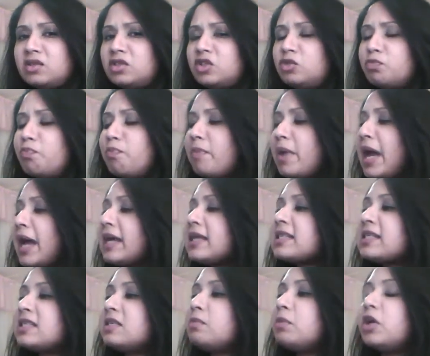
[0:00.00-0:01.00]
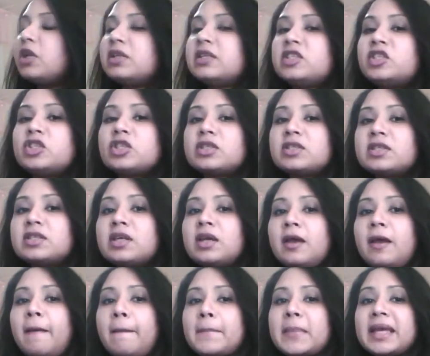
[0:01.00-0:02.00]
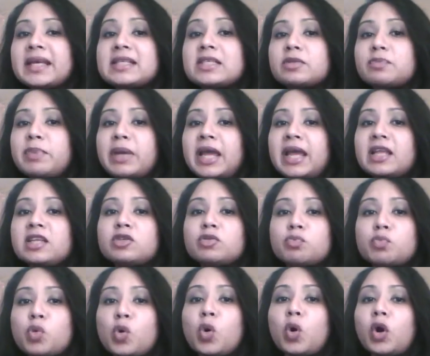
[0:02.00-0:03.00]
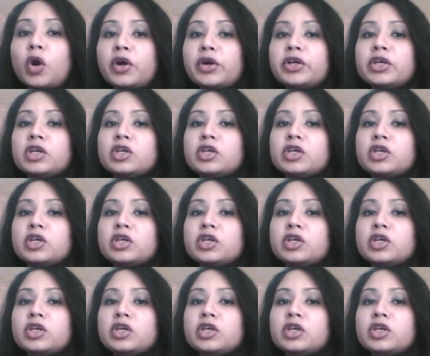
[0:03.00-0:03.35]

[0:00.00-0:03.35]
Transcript: to maximally just expand more,